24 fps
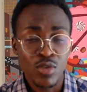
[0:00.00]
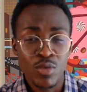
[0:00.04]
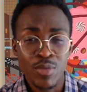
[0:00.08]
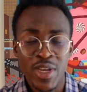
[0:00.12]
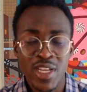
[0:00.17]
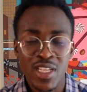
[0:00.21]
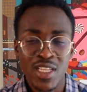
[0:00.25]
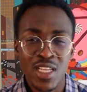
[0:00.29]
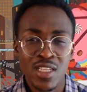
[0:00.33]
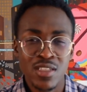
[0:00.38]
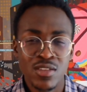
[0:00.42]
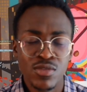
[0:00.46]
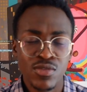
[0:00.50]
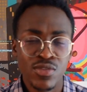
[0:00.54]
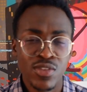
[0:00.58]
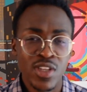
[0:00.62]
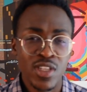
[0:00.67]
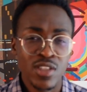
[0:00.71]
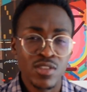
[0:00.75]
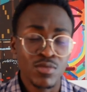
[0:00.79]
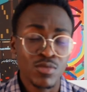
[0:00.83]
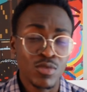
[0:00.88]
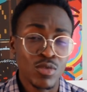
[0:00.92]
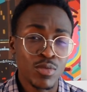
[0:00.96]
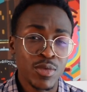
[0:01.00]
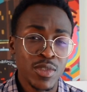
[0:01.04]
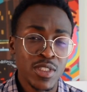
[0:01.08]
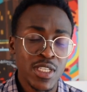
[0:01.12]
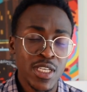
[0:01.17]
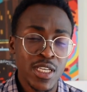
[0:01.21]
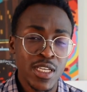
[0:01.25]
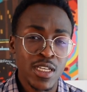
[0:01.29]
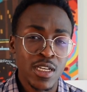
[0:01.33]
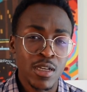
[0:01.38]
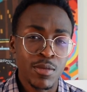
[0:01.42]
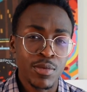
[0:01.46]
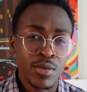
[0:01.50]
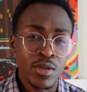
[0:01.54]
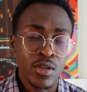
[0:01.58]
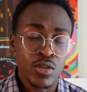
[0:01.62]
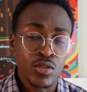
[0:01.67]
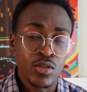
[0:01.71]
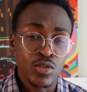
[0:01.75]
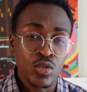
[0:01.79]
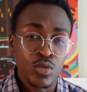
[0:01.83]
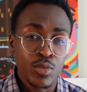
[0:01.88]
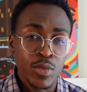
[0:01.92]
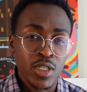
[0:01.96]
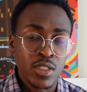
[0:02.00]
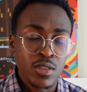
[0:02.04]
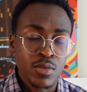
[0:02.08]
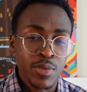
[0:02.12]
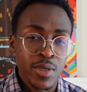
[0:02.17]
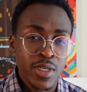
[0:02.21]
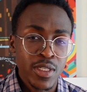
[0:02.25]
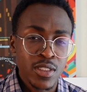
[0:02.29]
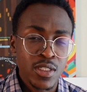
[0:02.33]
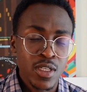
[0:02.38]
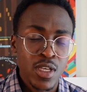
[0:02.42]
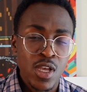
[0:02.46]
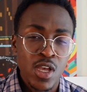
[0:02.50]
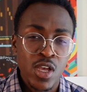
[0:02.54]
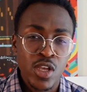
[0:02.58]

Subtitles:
or my glasses frames will be taking up a little too much space.